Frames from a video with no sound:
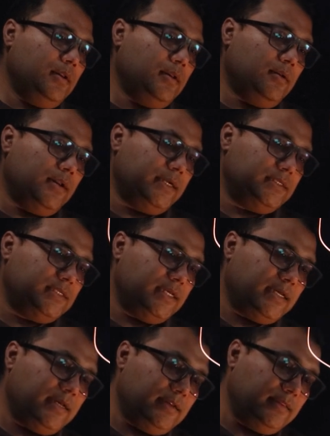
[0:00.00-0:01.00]
Now let's
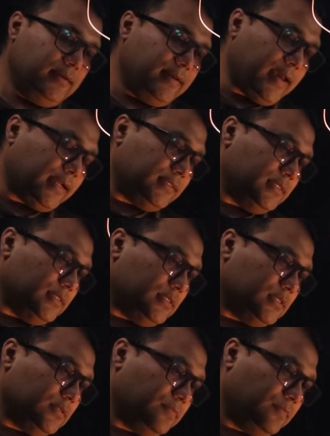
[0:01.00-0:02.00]
take another
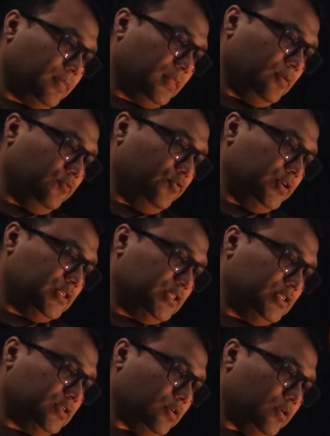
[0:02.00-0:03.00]
axis
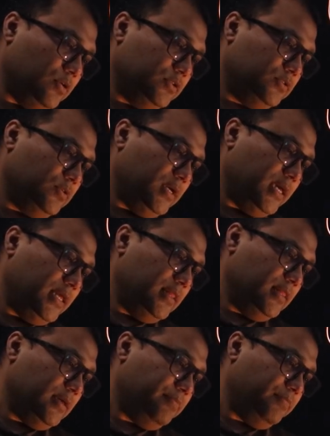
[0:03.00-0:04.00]
which is also
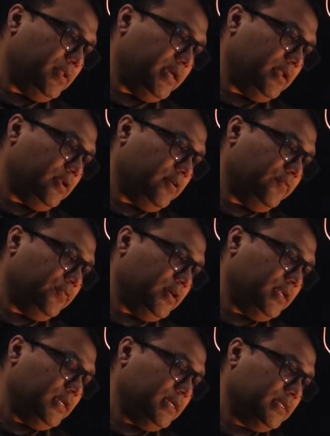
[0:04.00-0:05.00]
in the plane of
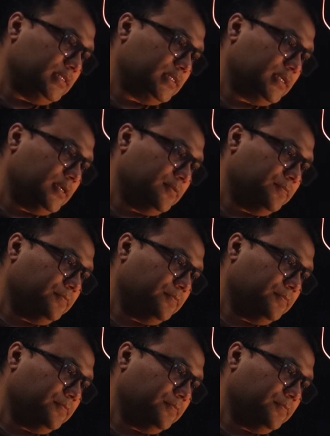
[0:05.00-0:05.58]
the disk